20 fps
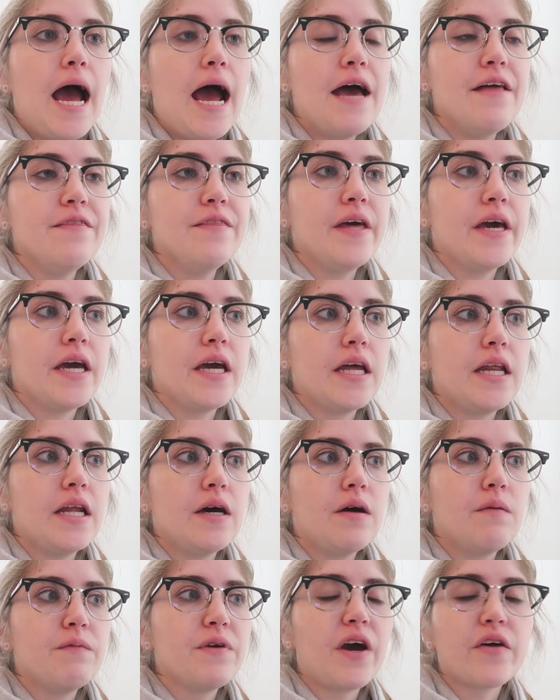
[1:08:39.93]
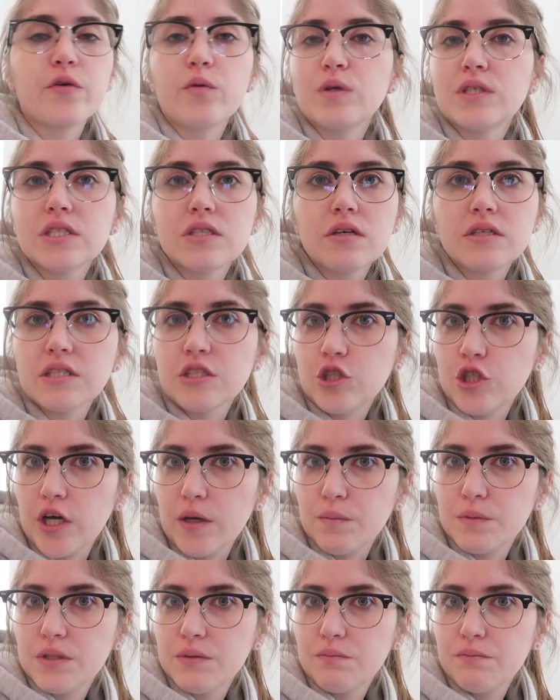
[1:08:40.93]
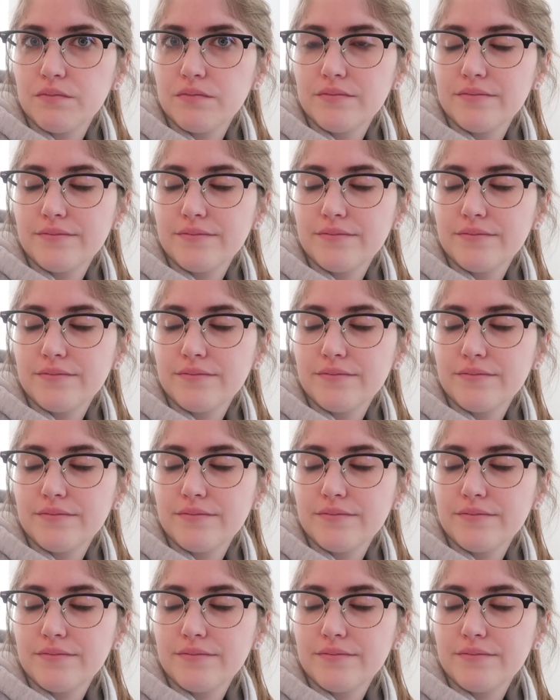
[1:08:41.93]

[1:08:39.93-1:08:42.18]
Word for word: and then the other one still hasn't shipped,